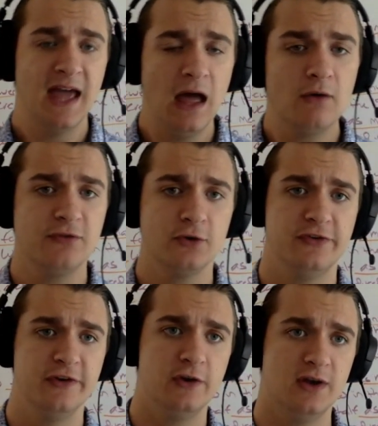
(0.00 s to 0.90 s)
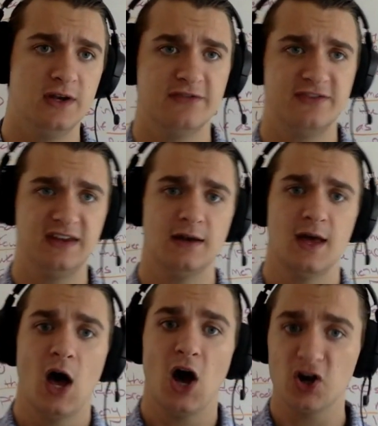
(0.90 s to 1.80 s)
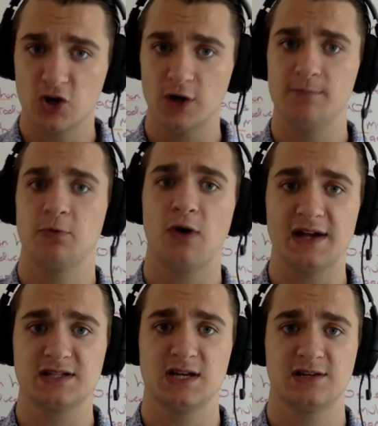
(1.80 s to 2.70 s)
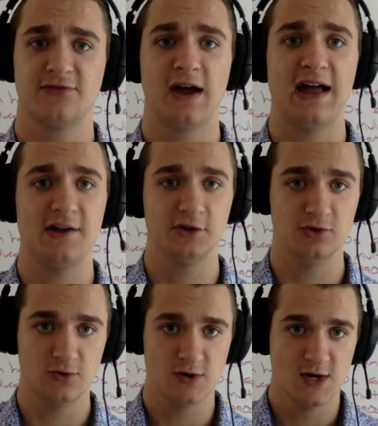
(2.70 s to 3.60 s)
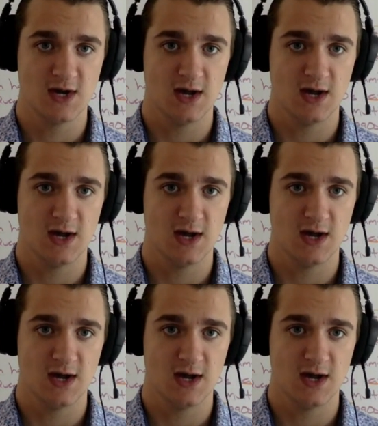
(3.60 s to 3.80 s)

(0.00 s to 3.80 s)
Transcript: helpful to you and you've seen a good process for how to